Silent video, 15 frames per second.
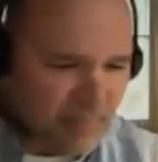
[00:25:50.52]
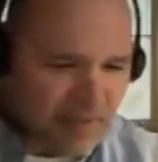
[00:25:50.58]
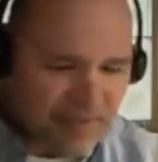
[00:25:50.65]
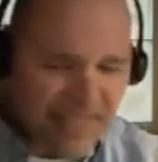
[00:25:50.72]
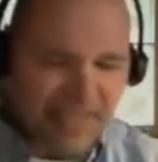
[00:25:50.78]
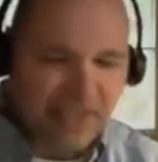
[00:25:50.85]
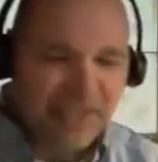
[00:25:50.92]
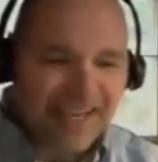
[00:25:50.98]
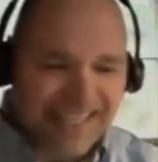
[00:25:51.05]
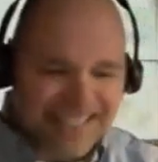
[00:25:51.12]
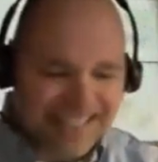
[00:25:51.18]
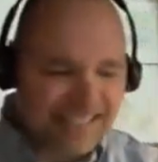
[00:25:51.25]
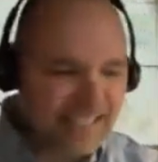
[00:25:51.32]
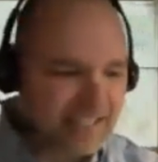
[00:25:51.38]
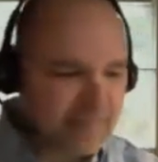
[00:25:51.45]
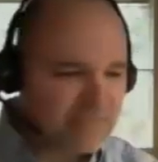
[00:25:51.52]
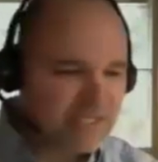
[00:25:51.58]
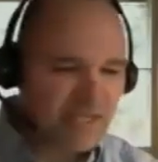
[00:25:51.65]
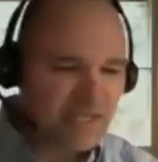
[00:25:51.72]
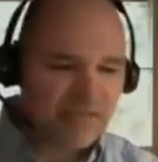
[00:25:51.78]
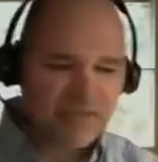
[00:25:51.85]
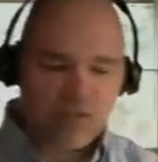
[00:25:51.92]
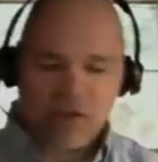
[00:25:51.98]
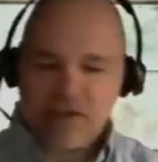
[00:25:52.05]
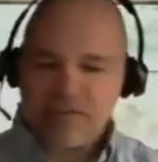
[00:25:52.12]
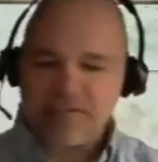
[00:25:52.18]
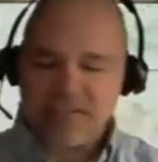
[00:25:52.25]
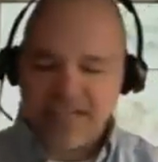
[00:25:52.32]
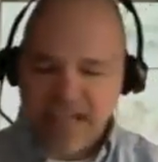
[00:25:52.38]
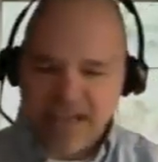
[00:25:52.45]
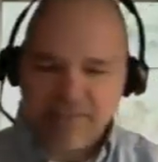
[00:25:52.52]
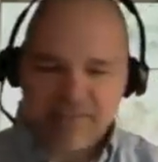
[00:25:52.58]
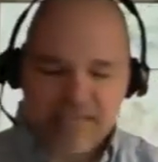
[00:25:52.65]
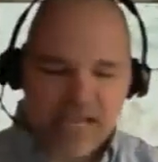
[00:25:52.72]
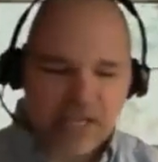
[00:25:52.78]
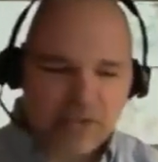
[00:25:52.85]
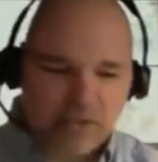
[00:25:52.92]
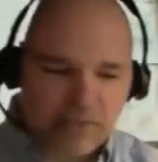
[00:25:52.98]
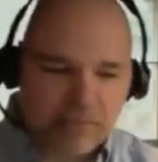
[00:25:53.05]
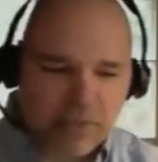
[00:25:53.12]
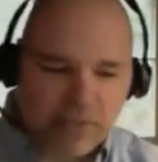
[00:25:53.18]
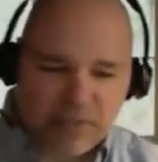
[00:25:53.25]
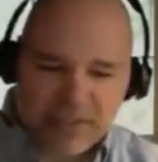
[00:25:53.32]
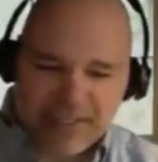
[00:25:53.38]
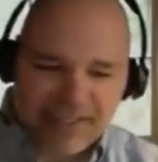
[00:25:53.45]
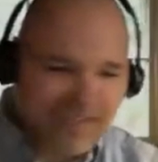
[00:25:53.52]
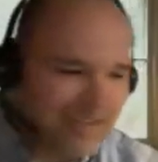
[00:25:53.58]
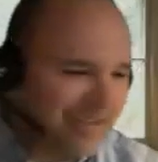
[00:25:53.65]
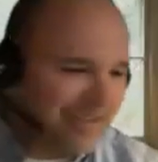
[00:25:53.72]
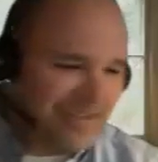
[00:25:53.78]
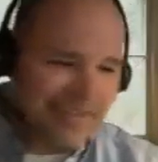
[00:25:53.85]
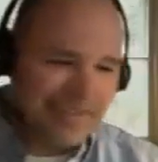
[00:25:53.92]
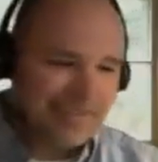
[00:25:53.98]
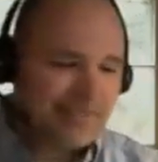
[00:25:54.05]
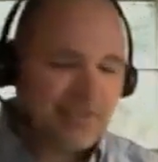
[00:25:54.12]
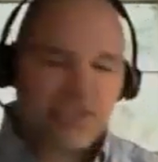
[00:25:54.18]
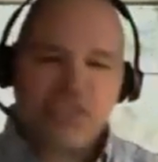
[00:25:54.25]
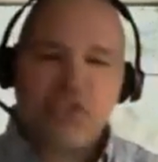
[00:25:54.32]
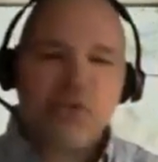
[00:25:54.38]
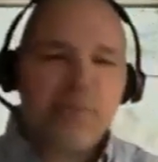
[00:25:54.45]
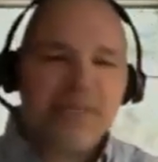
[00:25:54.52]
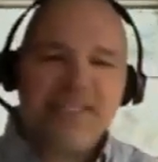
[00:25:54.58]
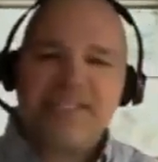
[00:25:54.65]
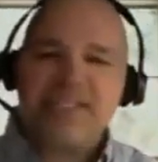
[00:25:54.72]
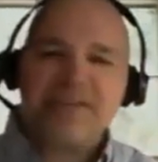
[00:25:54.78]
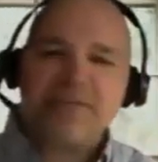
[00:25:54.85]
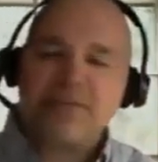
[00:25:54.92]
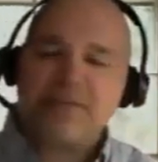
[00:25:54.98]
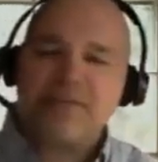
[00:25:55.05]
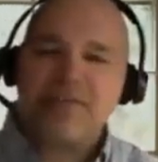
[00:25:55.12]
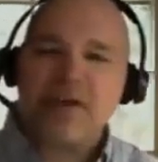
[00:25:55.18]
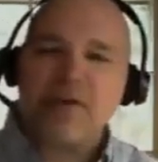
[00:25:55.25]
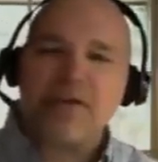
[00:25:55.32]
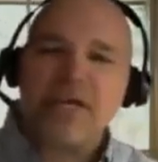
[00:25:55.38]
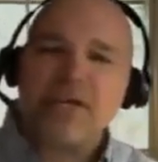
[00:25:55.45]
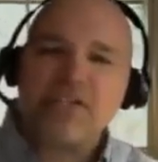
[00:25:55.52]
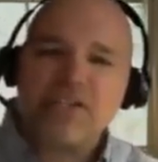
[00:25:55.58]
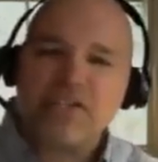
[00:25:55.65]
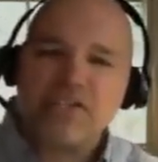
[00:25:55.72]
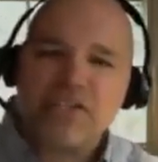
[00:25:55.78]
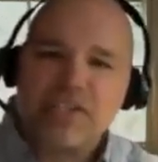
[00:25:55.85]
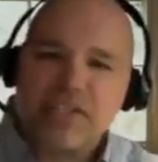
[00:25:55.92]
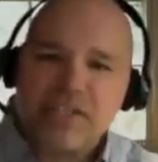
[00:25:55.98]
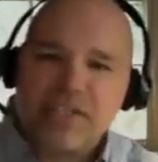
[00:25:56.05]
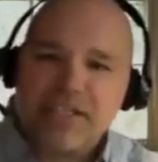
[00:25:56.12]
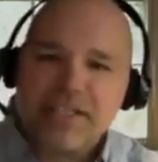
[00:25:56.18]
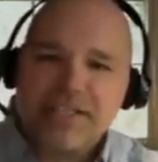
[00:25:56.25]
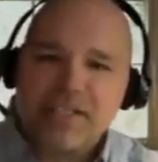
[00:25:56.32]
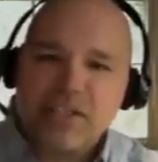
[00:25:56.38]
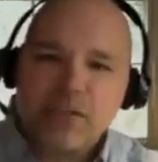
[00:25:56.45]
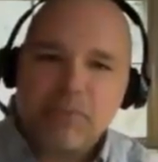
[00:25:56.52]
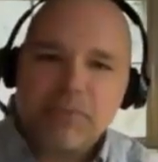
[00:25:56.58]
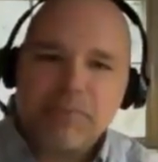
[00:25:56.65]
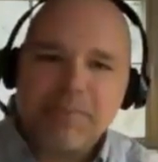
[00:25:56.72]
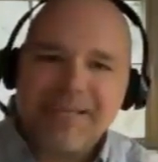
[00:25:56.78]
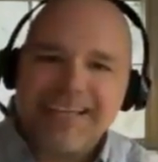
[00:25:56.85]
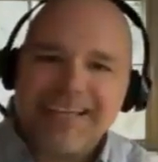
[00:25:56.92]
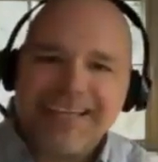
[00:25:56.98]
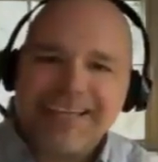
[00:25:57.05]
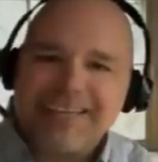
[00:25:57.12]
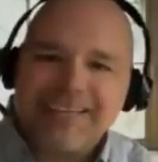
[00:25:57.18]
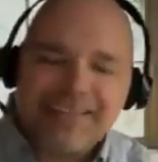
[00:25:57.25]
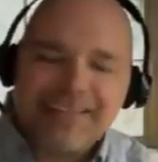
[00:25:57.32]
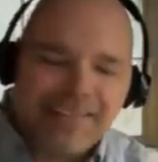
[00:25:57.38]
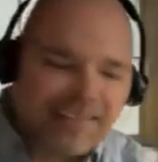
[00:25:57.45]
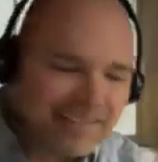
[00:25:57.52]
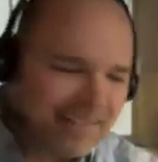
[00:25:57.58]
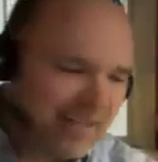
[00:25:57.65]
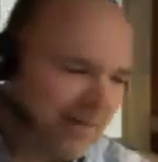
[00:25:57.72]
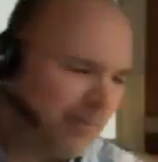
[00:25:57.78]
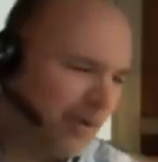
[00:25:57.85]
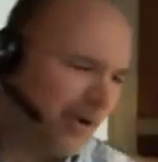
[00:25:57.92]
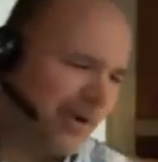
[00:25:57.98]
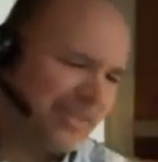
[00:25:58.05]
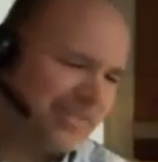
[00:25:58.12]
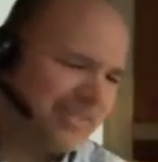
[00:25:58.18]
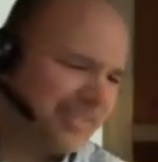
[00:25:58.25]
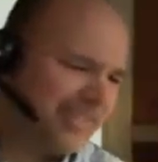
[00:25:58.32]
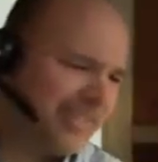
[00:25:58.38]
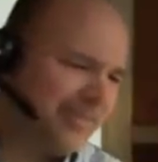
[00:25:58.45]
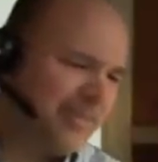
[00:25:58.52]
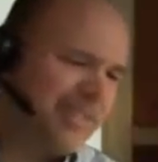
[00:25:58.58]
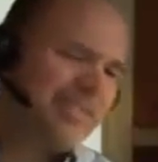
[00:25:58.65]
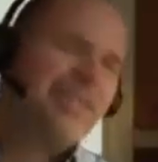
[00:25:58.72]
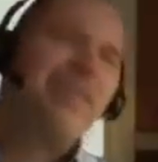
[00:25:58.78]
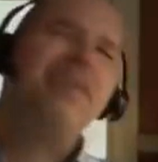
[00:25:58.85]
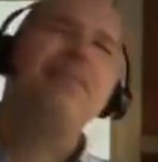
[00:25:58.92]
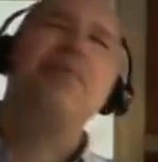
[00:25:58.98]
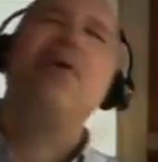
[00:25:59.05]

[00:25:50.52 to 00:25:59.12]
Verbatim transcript: that could isolate themselves off, that have a natural immunity. There's too many different variations in the human being. Come on. I mean, come